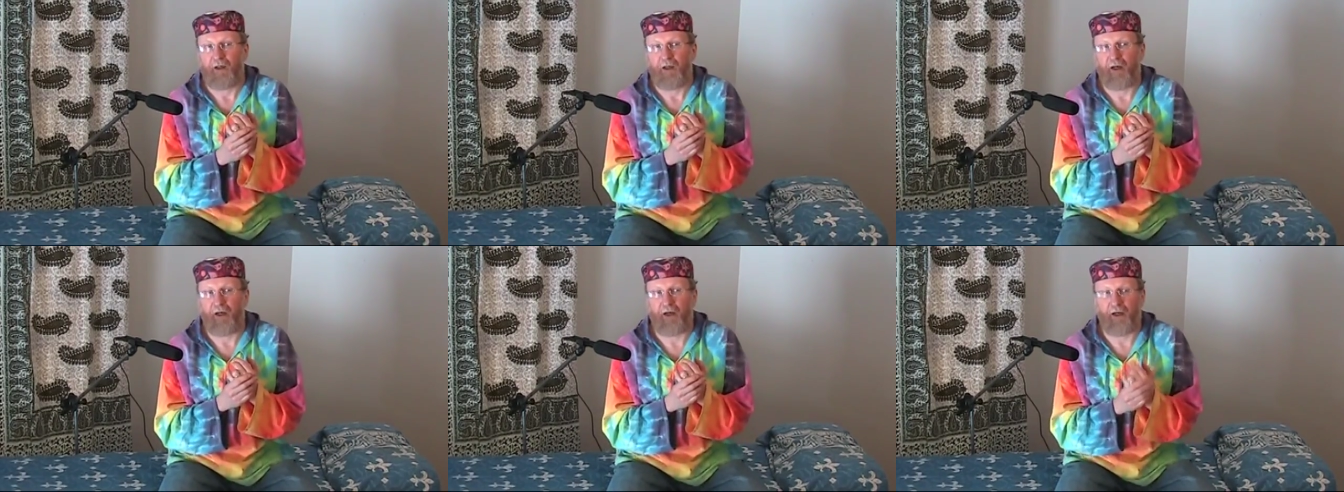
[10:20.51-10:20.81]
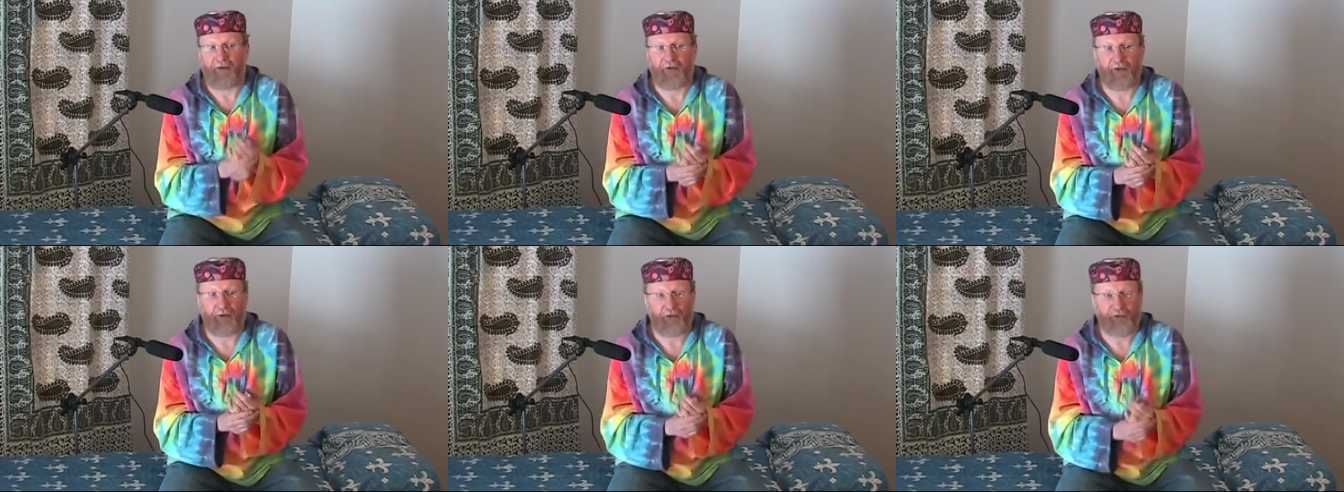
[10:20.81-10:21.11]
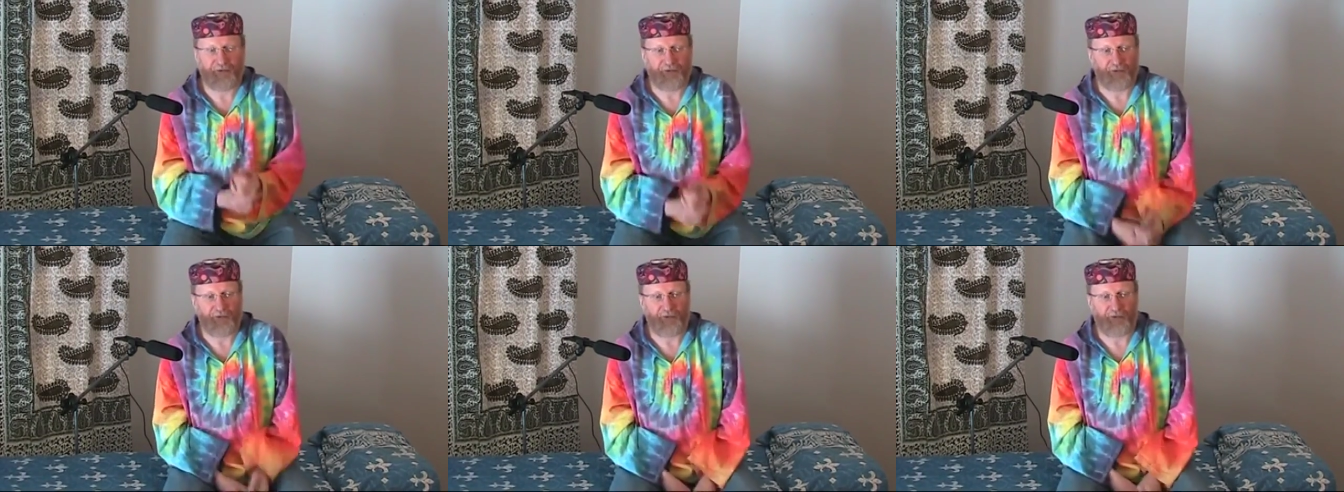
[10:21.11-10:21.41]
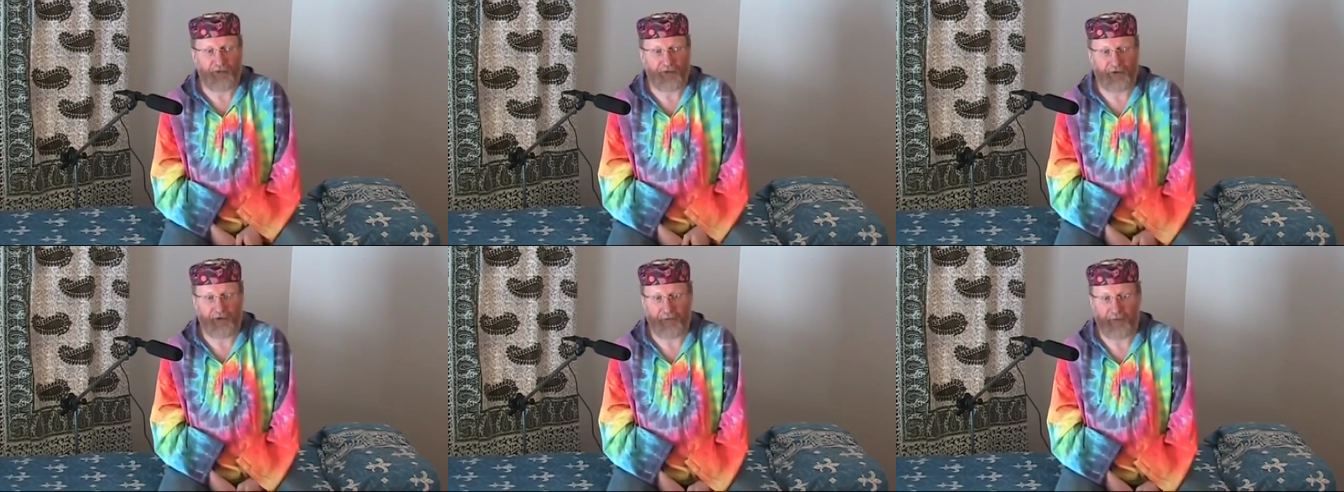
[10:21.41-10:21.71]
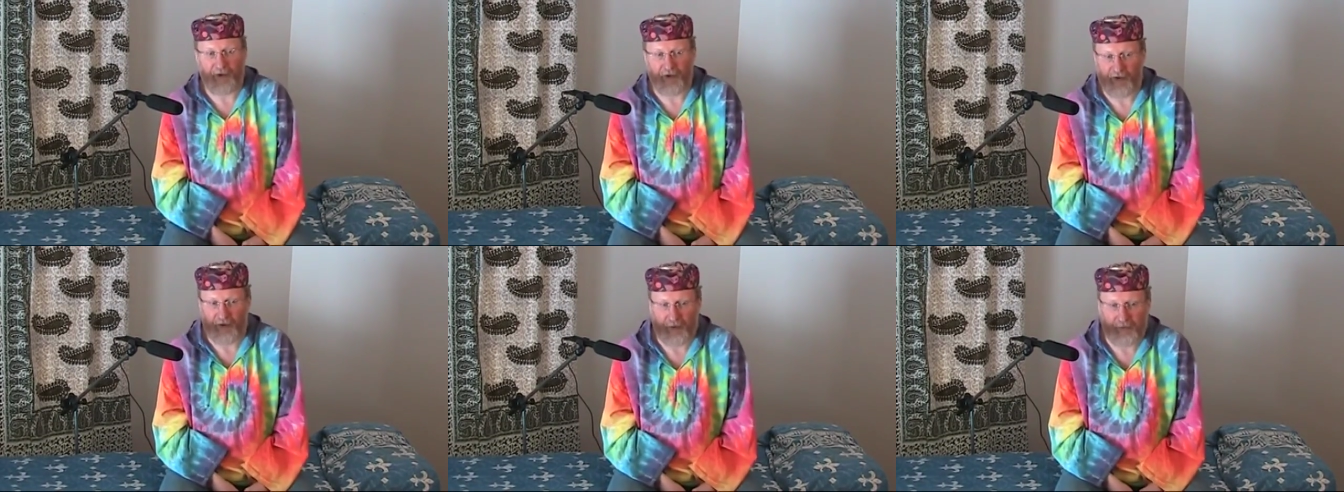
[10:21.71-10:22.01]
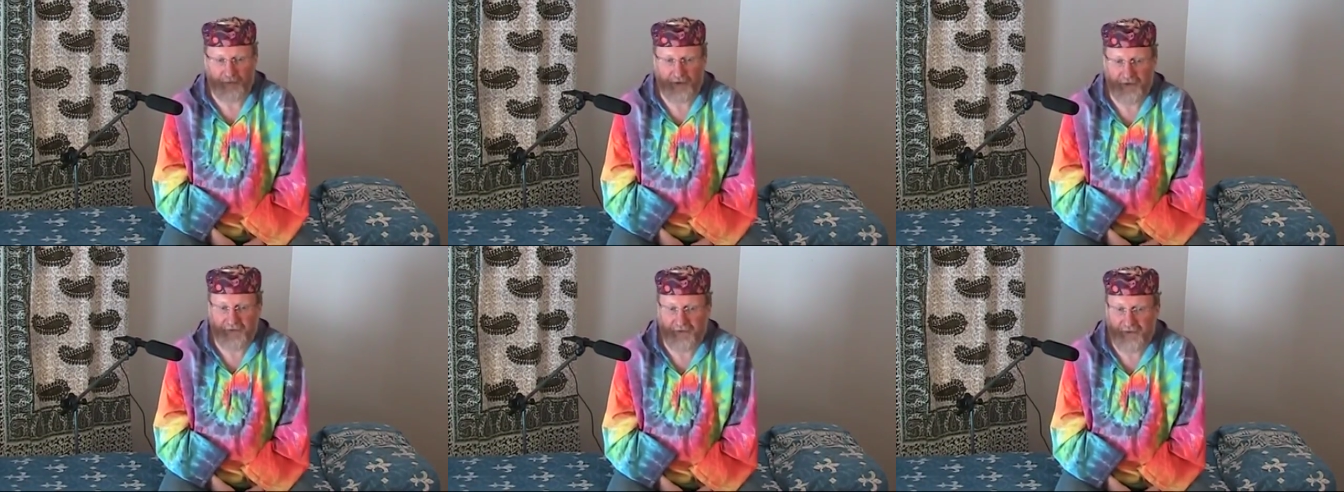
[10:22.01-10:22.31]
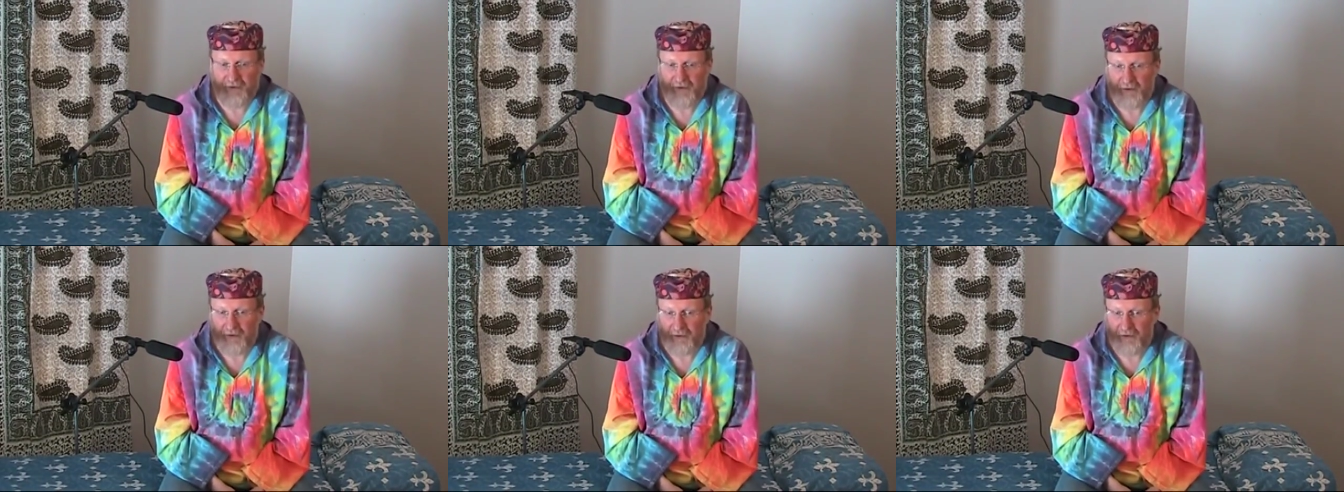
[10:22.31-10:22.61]
Uh, they're also third dimensional. But
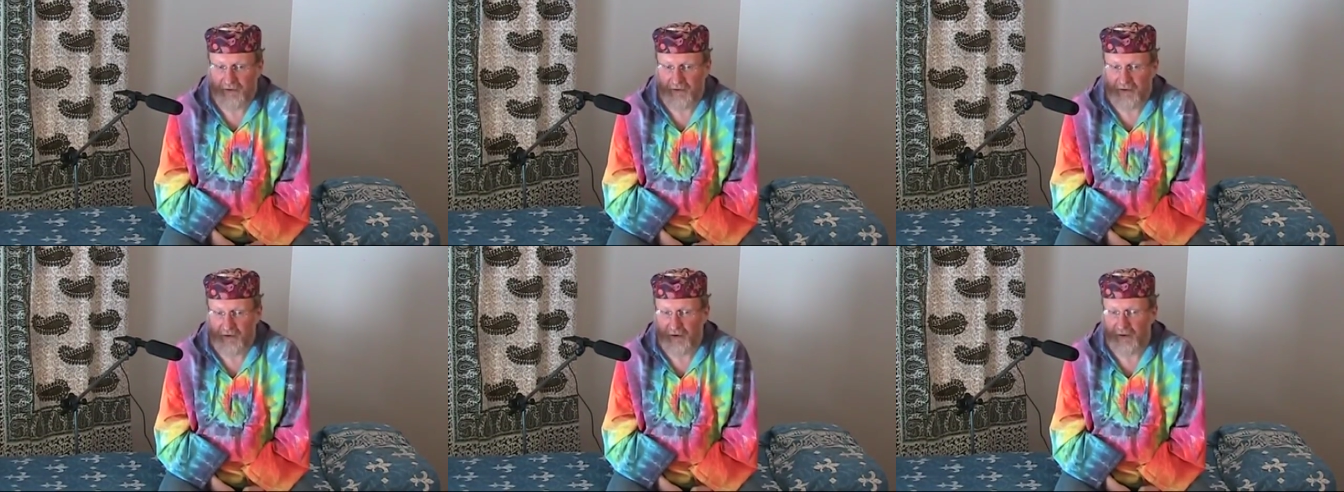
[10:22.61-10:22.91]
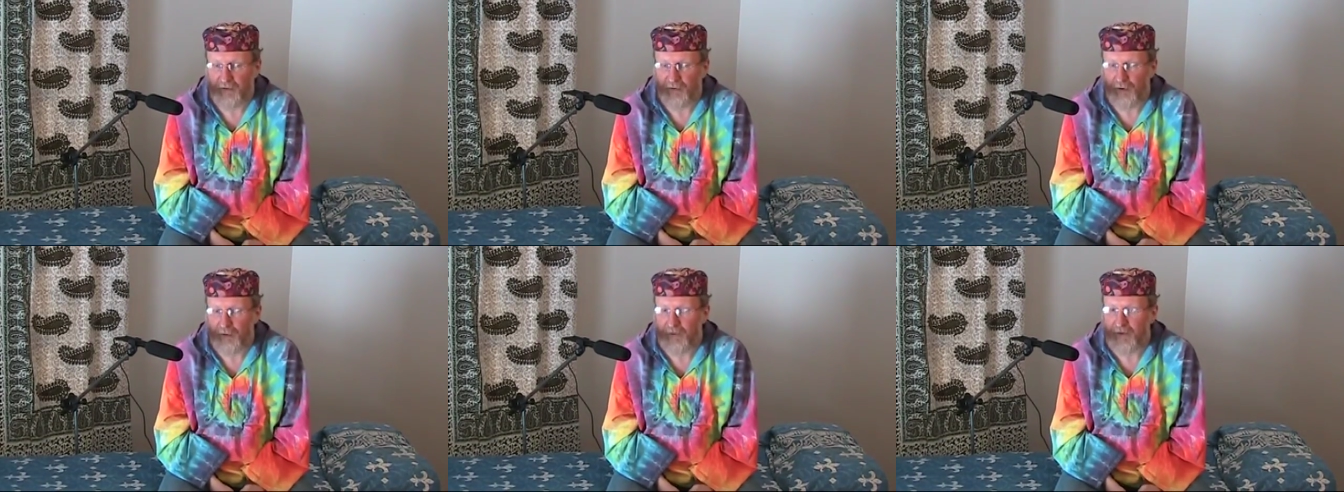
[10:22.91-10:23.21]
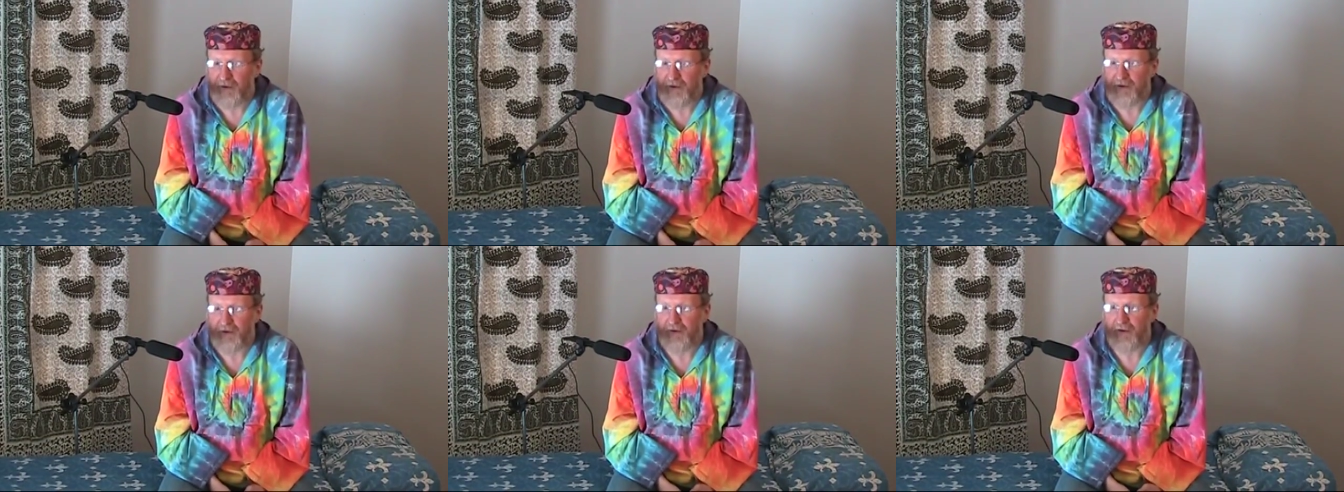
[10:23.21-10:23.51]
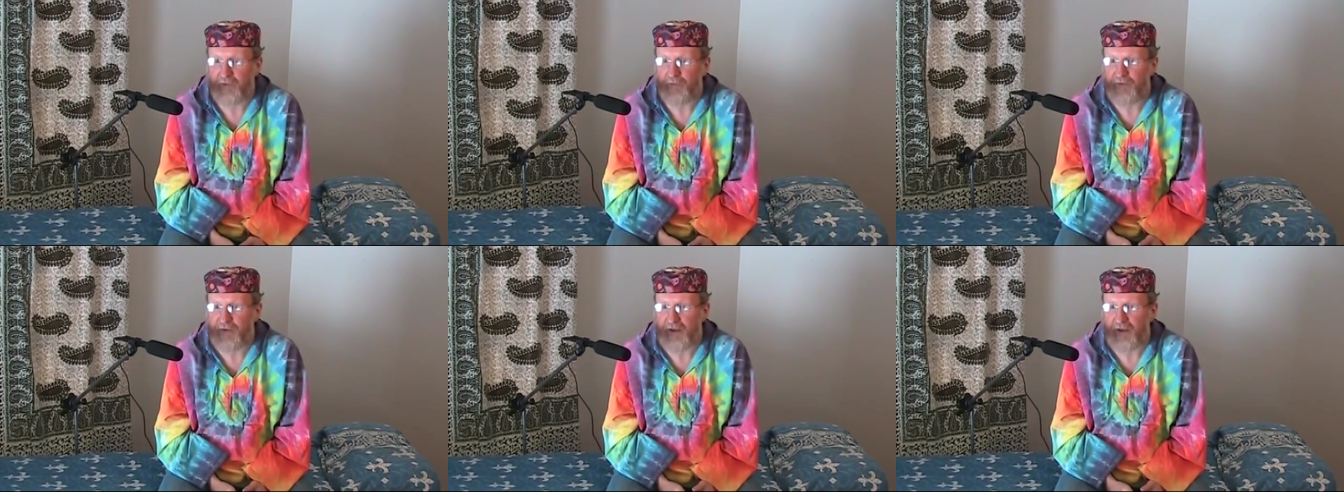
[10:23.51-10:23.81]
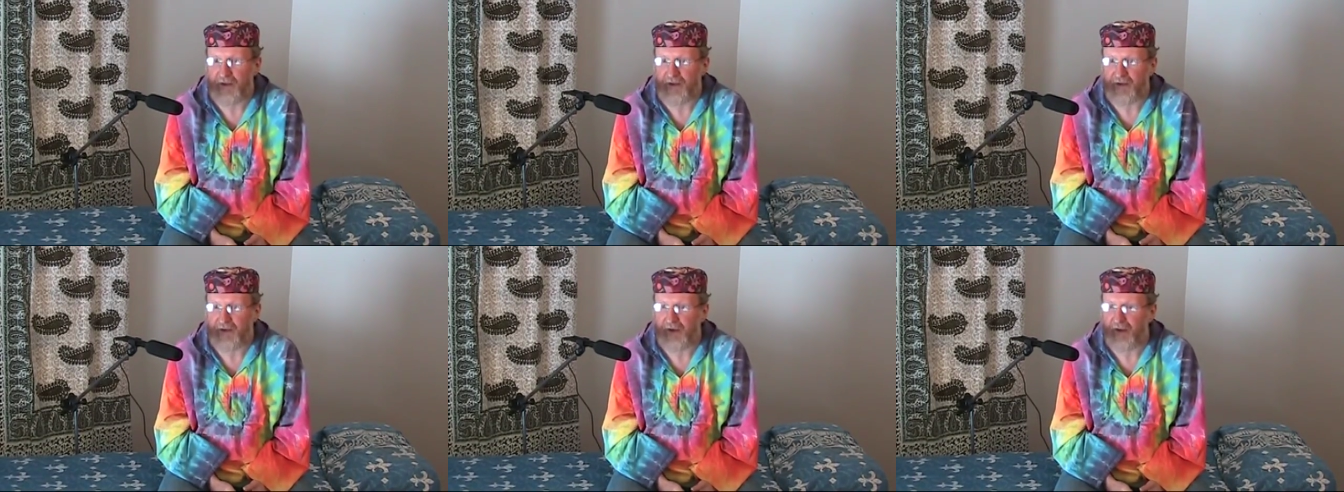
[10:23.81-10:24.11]
they, the Andromedans and Reptilians,